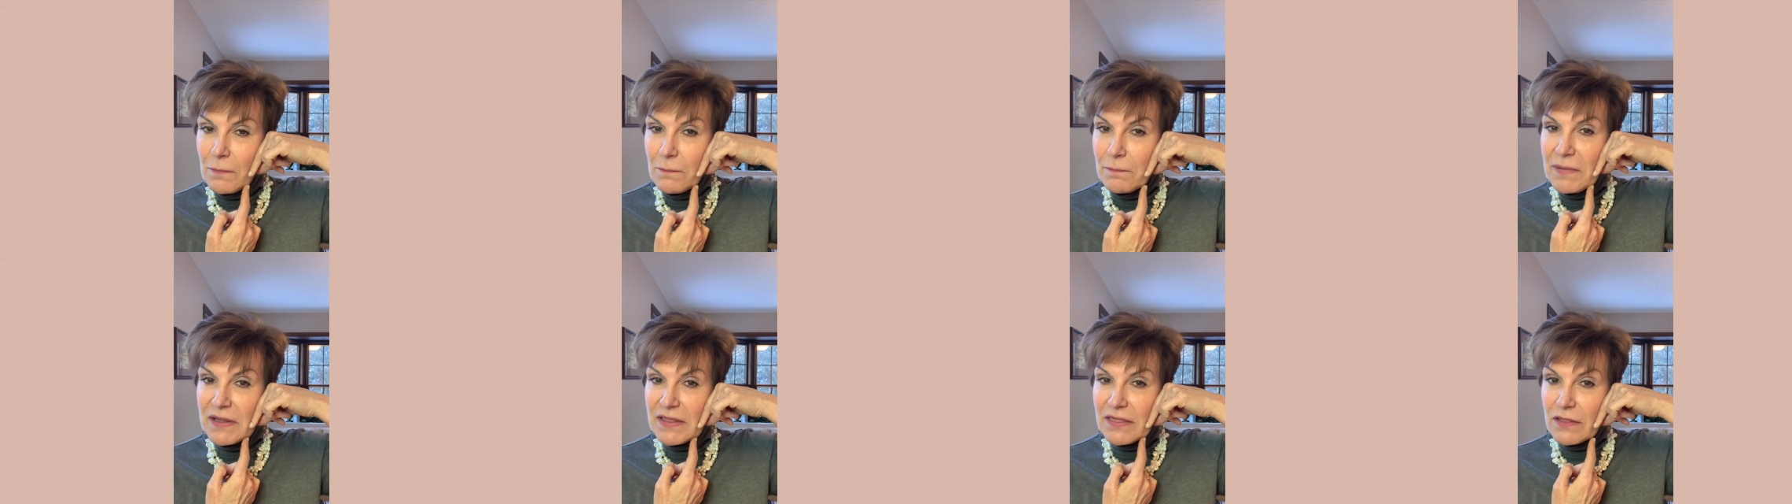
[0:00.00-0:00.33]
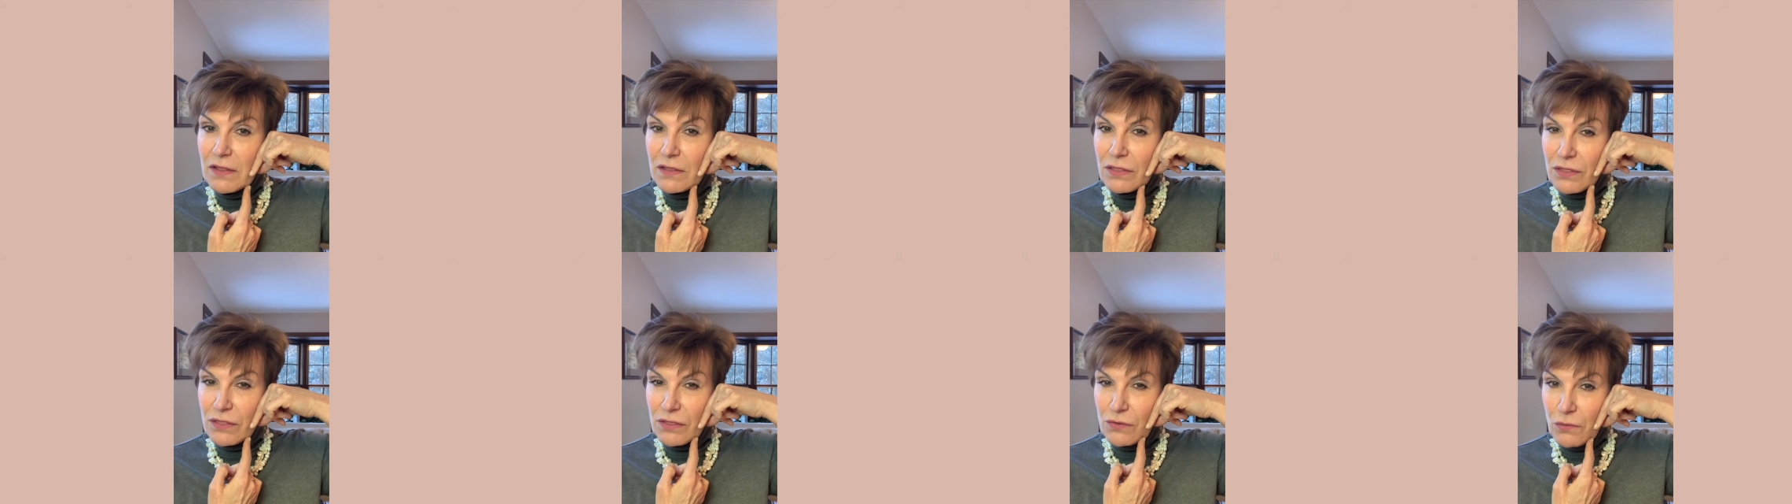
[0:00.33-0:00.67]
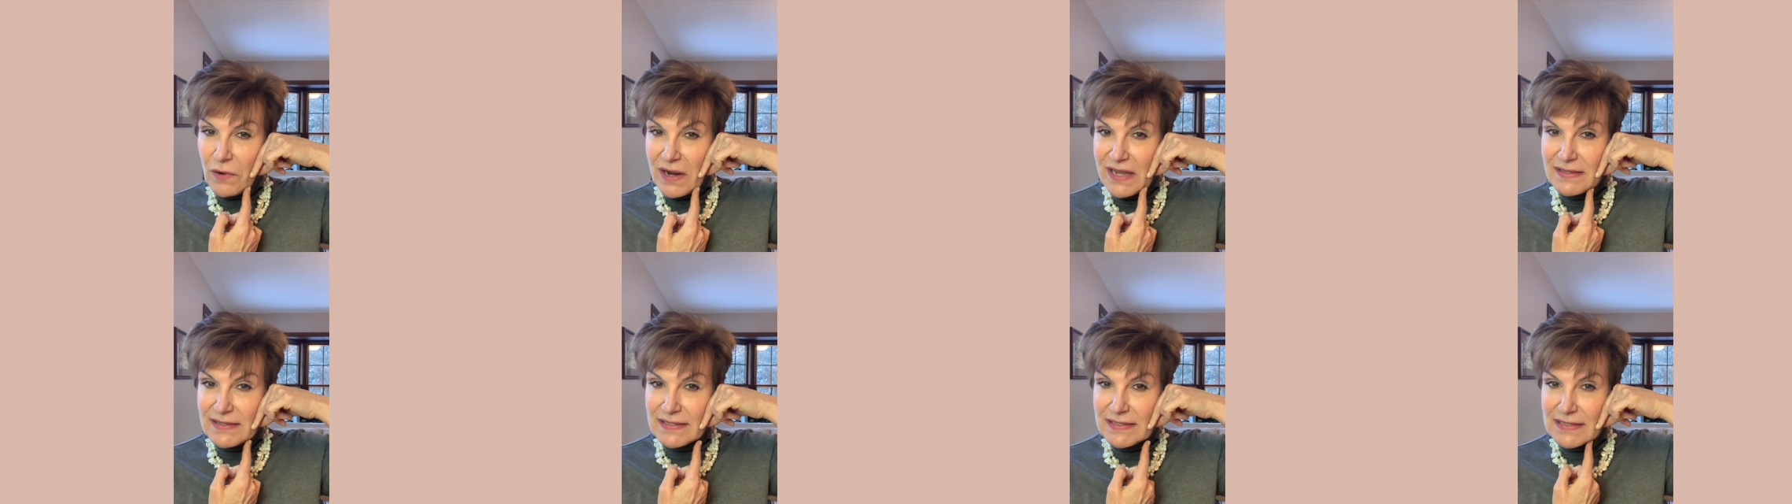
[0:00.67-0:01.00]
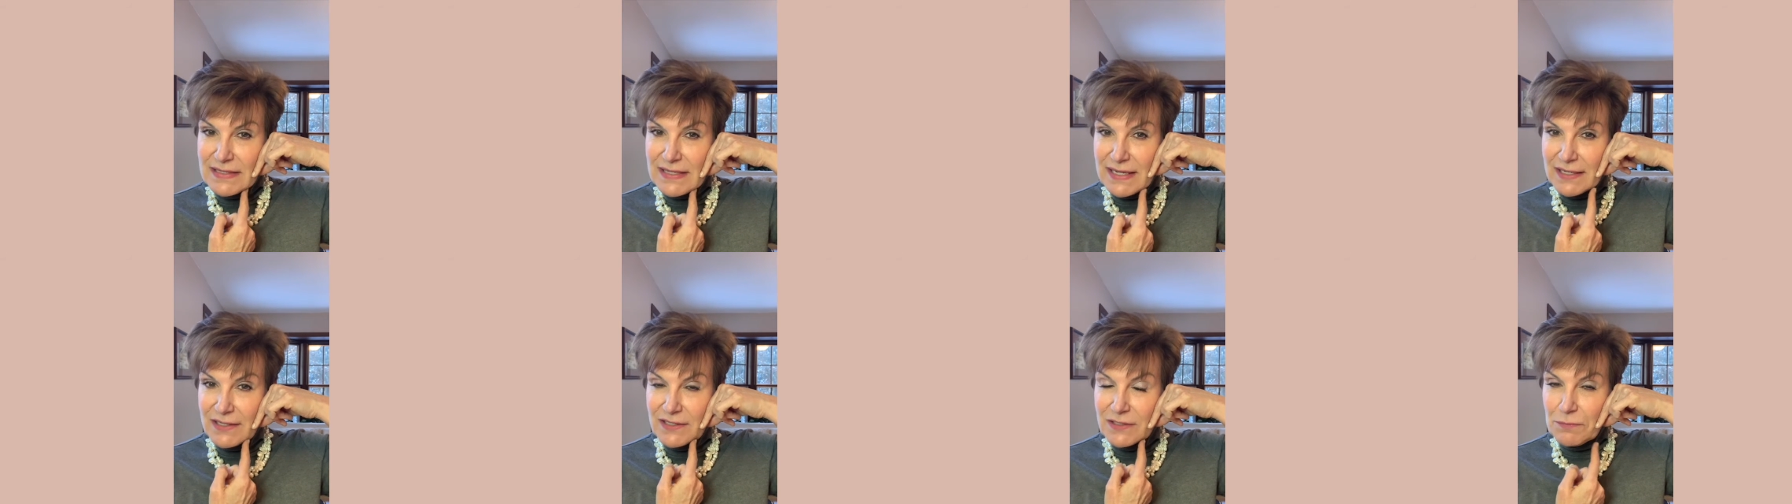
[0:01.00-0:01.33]
but the thread
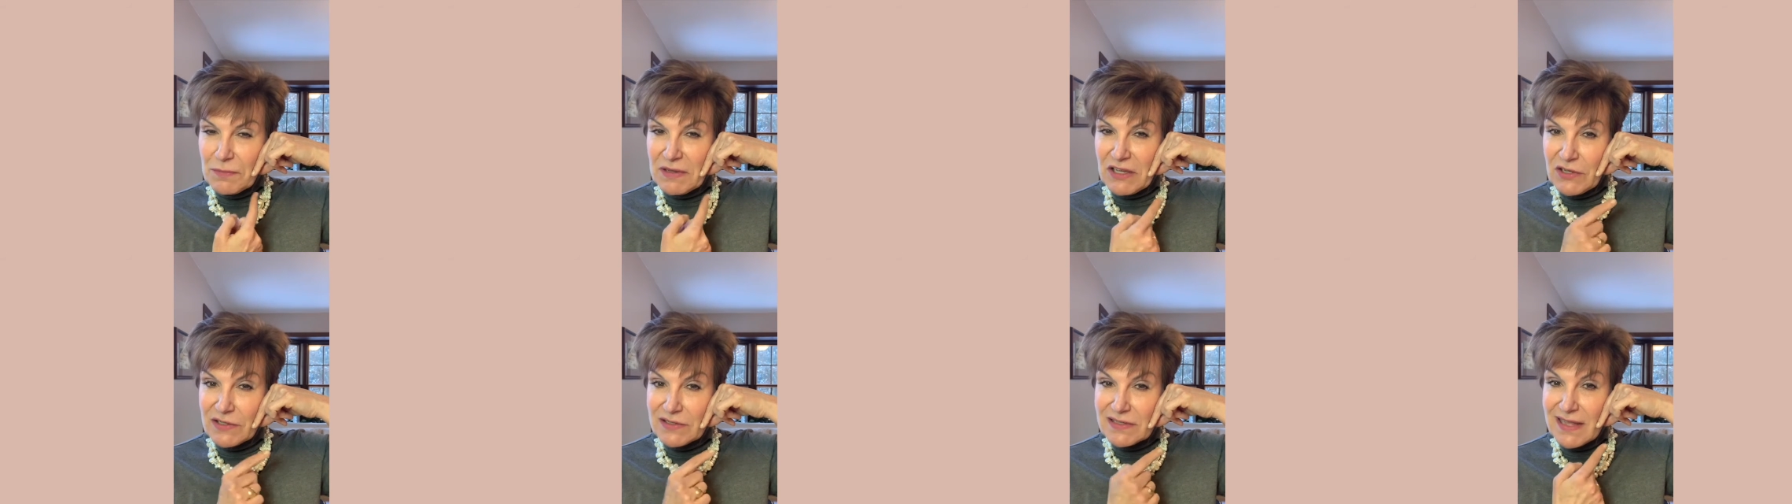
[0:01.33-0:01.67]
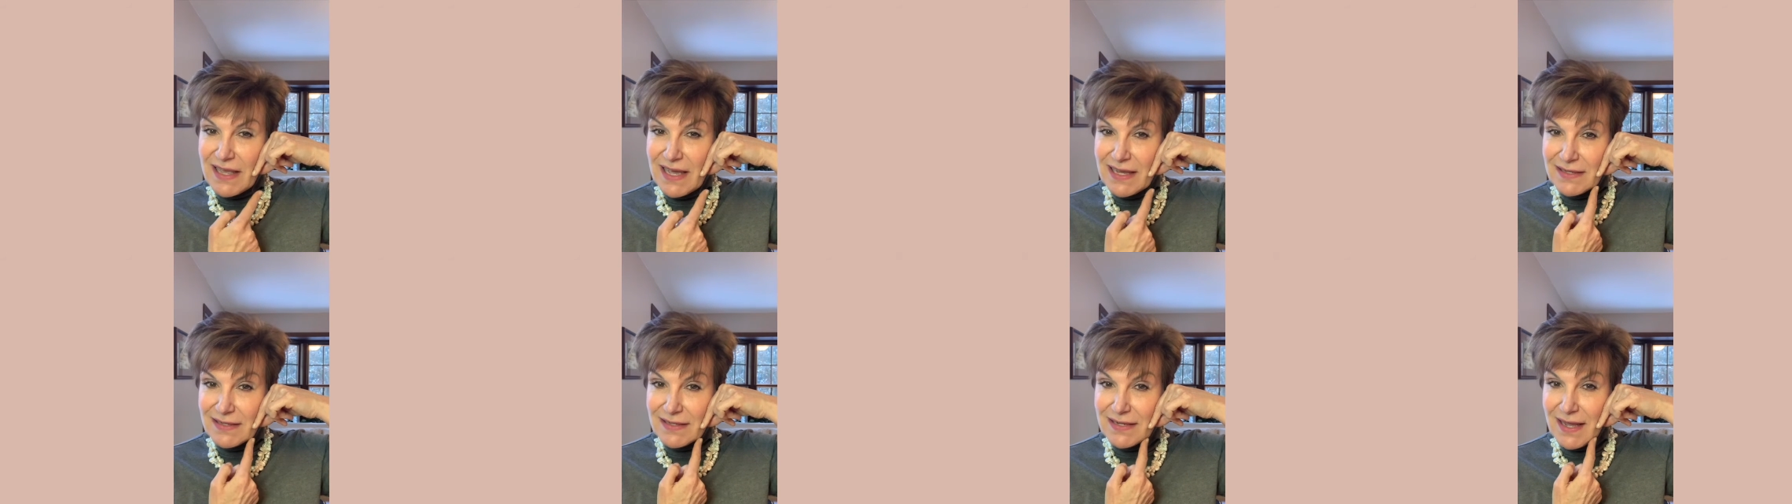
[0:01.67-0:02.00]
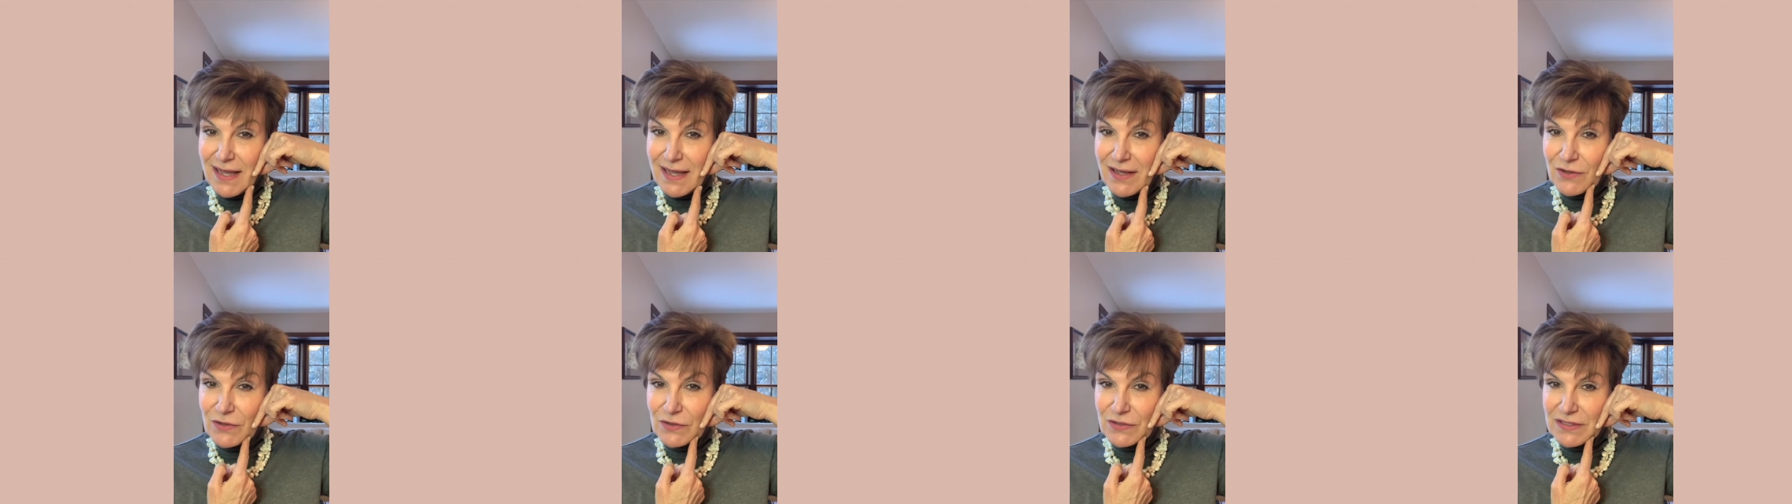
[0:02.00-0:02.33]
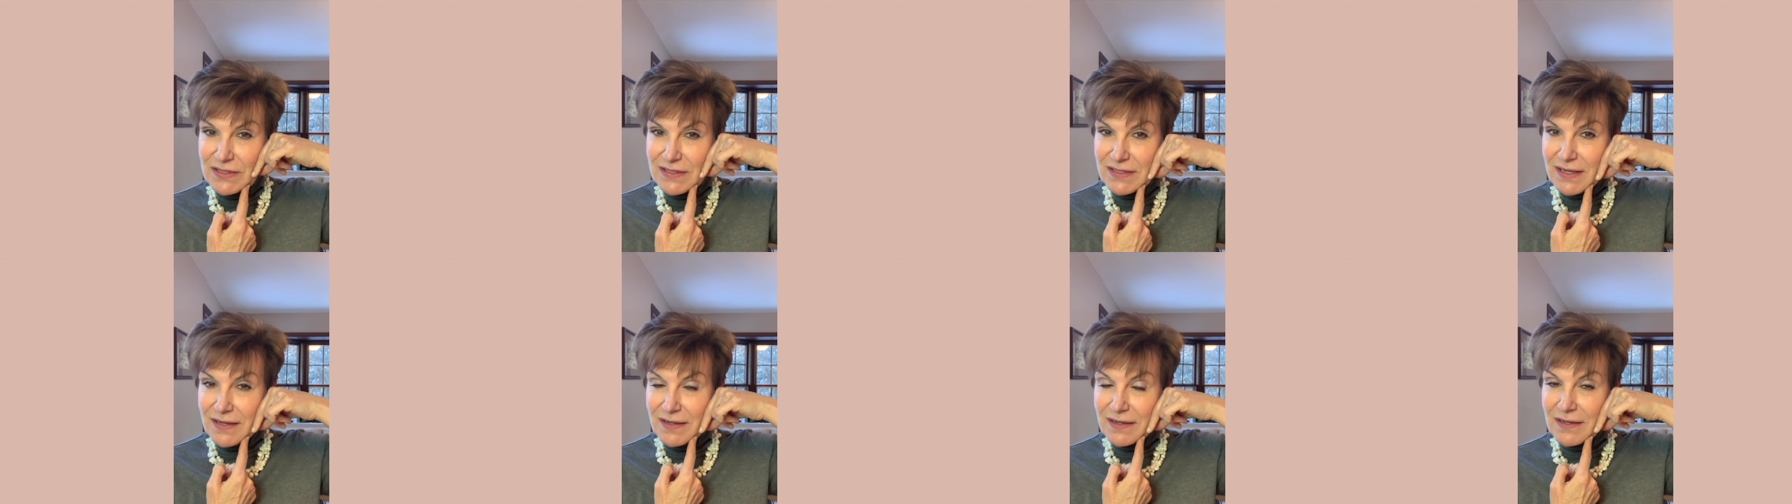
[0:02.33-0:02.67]
sticks because that tail
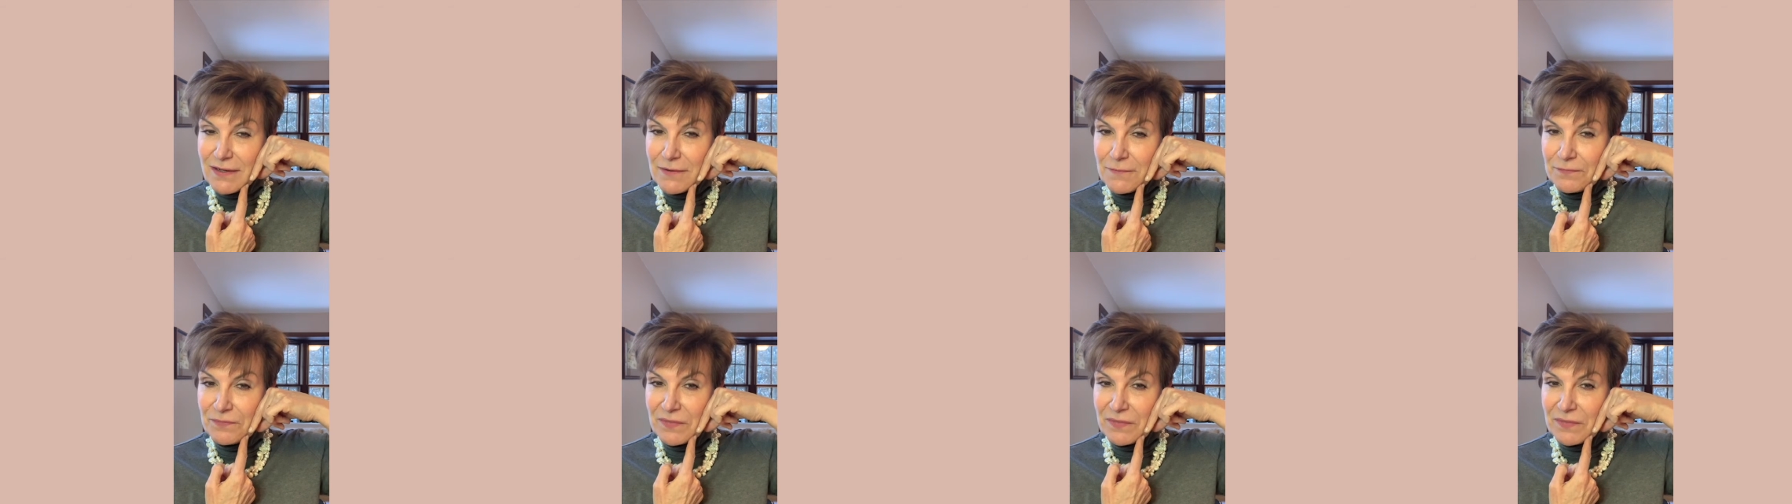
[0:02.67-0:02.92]
stuck.